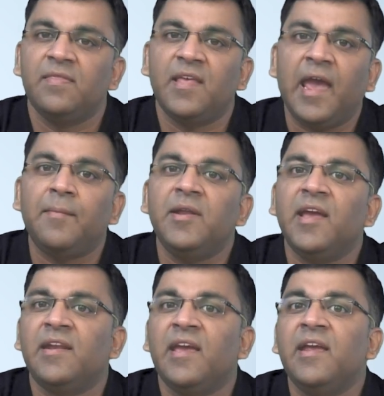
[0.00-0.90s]
The
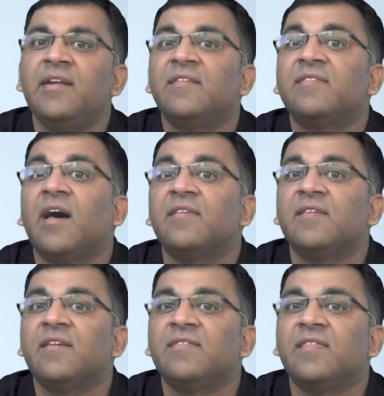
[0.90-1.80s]
MD&A
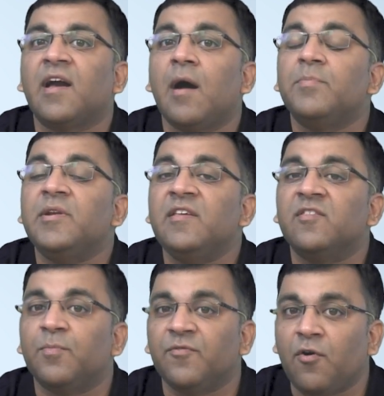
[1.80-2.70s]
discusses the
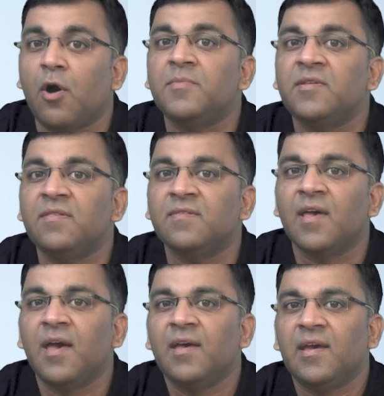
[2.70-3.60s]
company's performance,
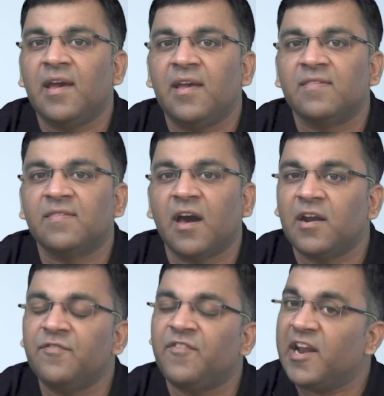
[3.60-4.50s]
its
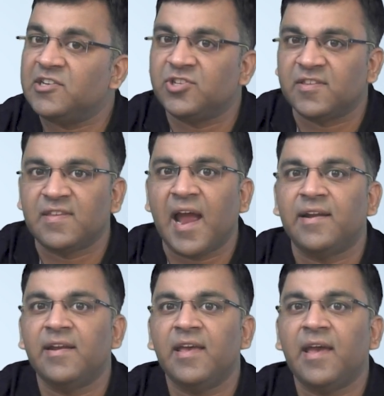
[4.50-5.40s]
current financial
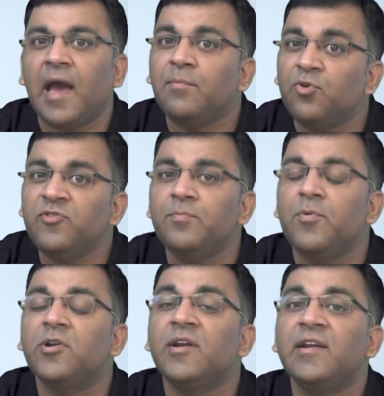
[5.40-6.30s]
standing, and most
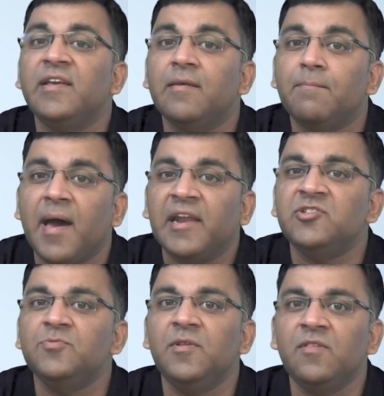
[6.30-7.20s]
importantly, the
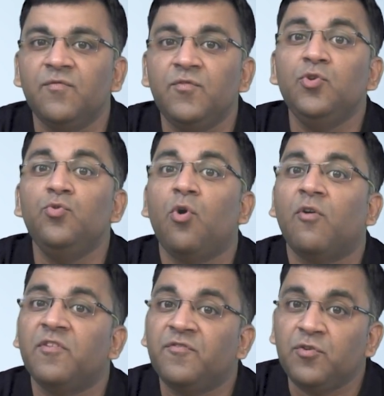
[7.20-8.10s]
management's view
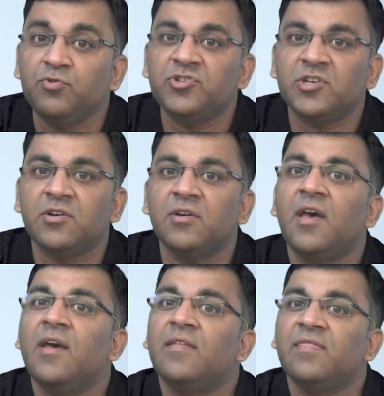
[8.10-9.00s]
of the future,
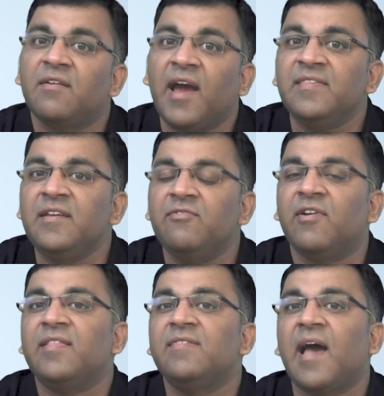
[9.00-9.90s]
the rising
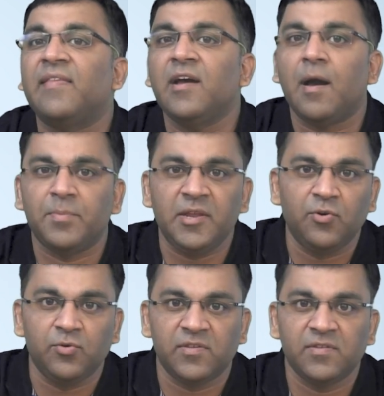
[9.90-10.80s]
trends, and the company
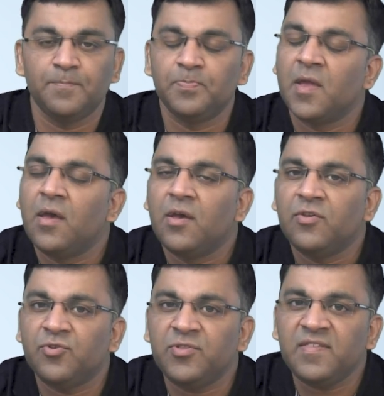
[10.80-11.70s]
goals.
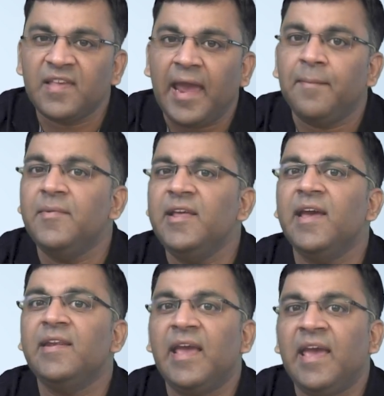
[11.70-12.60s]
So this
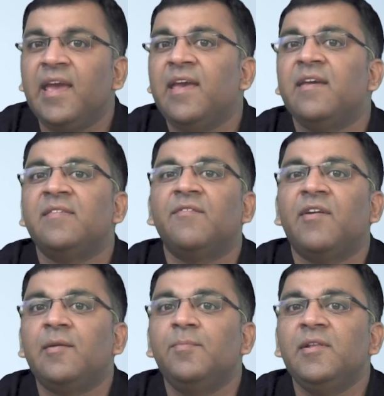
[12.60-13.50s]
MD&A is
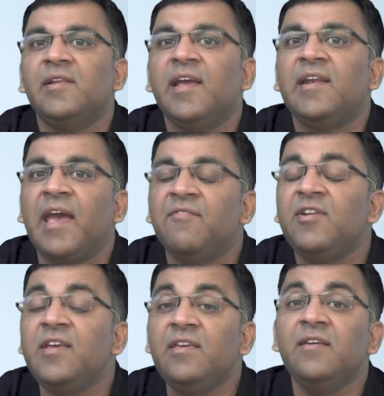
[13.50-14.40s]
available in
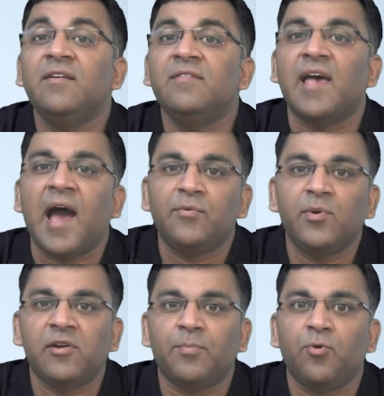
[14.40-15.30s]
every year's
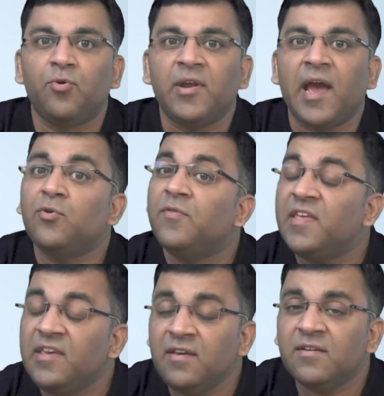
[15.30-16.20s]
annual report, and over
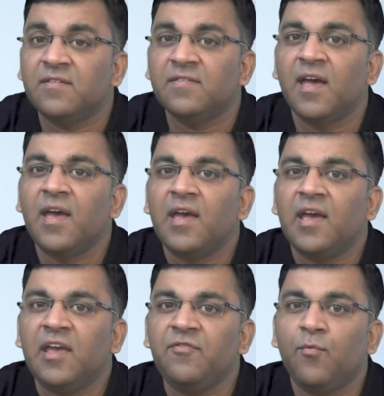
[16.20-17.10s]
the years,
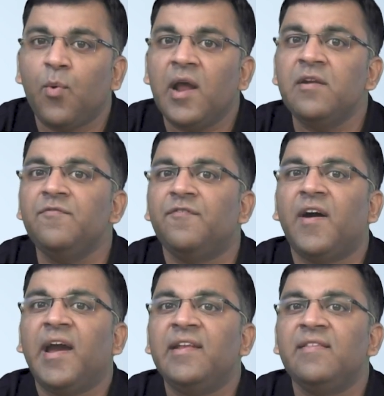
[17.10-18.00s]
if one
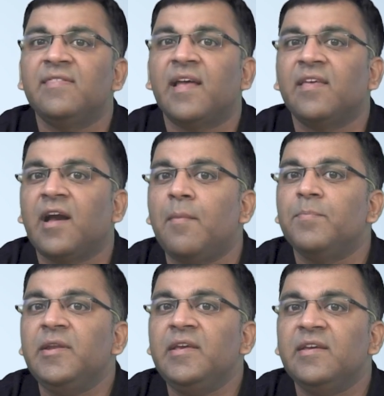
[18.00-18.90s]
finds that the
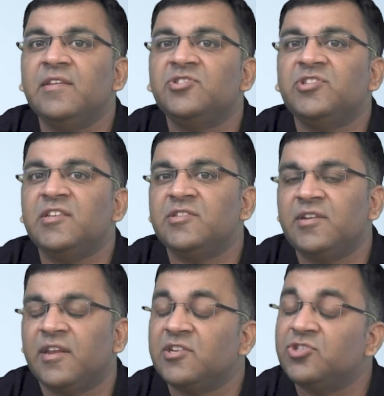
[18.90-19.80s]
company is
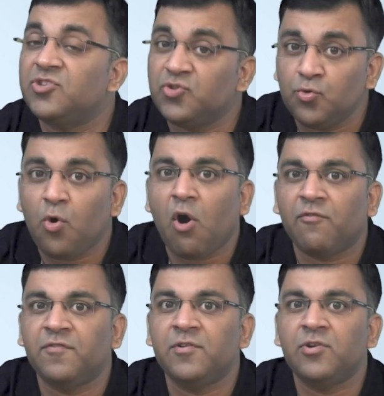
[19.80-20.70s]
changing directions too
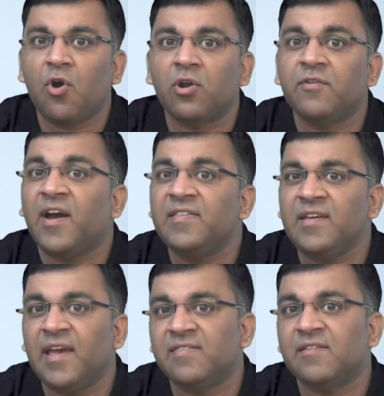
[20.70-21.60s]
often or
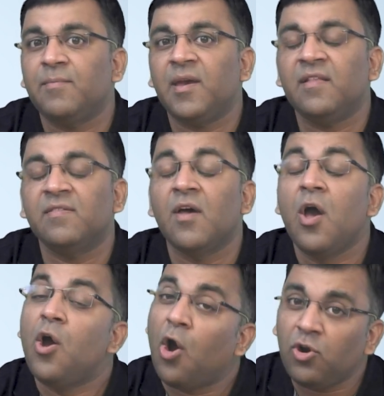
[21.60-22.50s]
revising estimates
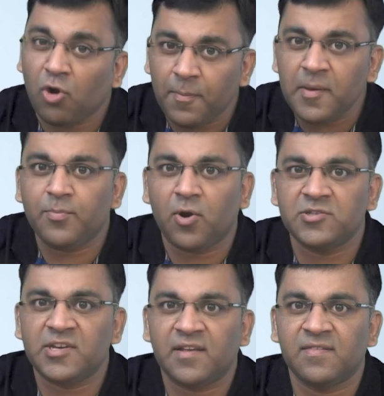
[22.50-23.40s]
or dropping
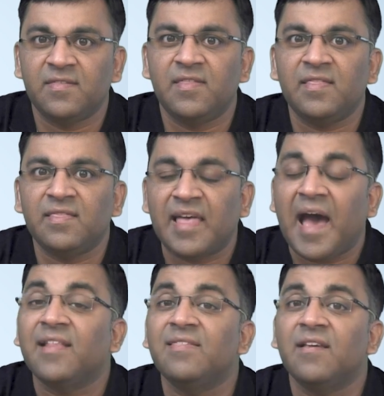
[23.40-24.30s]
projects, then
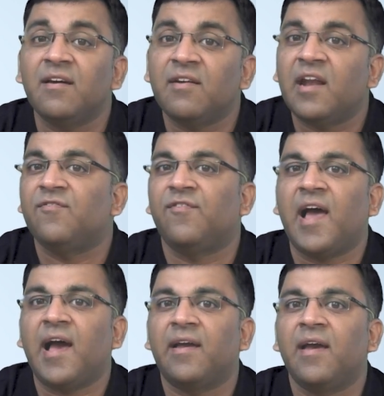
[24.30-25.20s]
that's a red
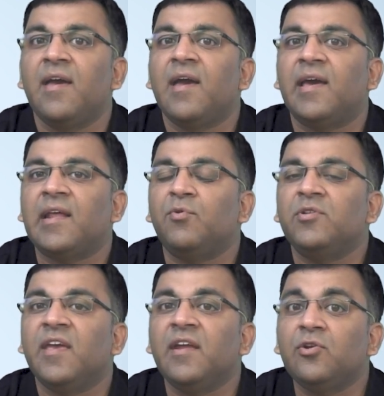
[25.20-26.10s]
flag, and I
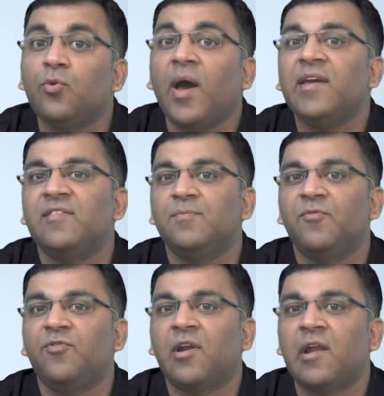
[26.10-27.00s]
would think twice
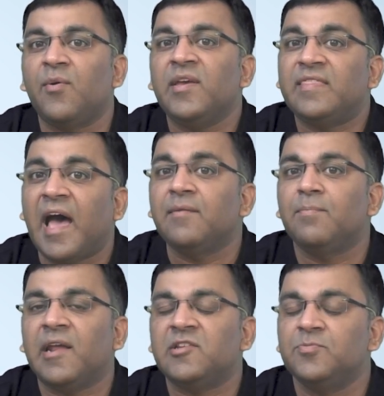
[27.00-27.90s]
before allowing that
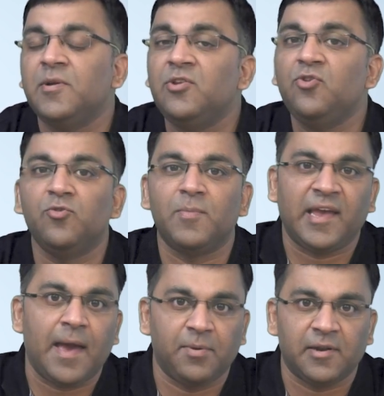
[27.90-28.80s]
management to use my
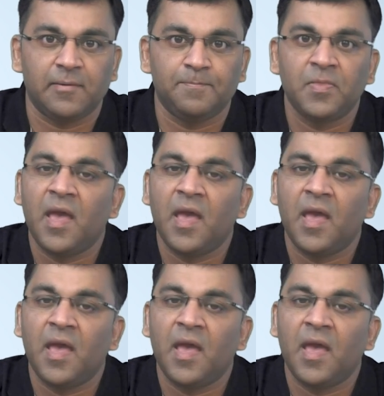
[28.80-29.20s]
capital.